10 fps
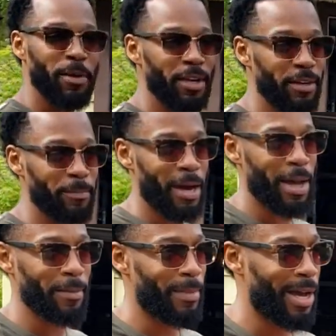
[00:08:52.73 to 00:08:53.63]
me
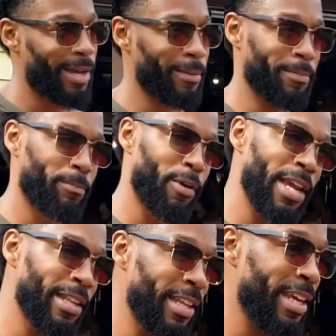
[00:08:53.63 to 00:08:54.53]
my
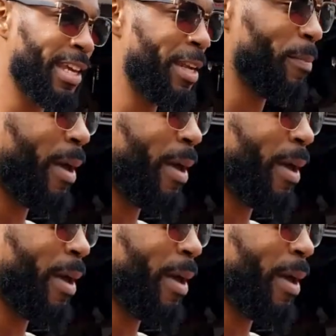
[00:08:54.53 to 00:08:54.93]
brake leak in the